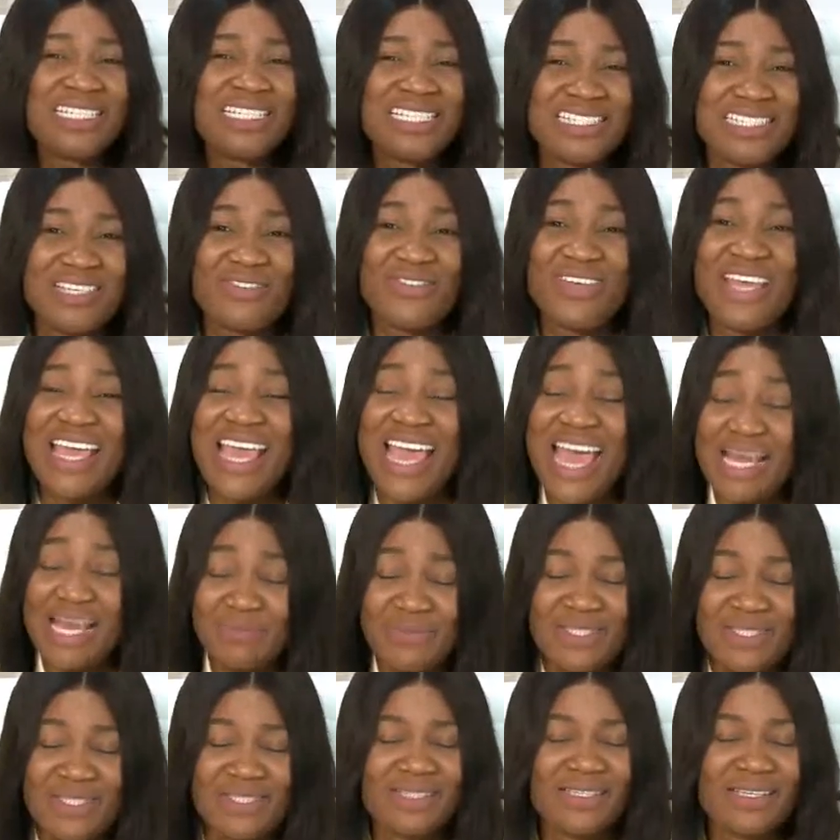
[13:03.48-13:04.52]
be deceived.
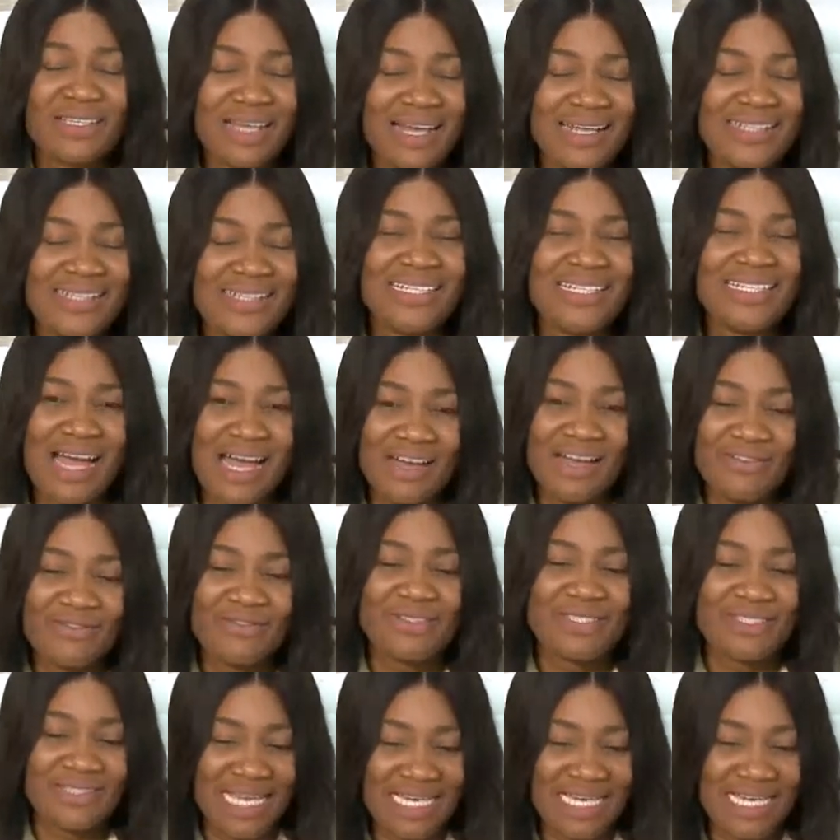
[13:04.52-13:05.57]
Herbs can have
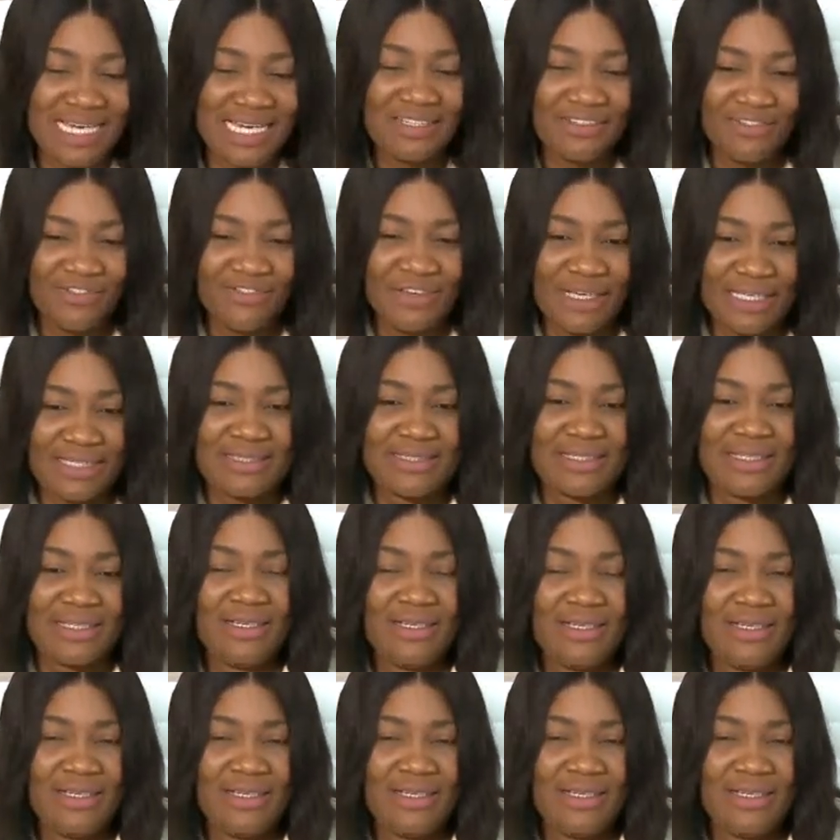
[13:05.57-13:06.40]
side effects.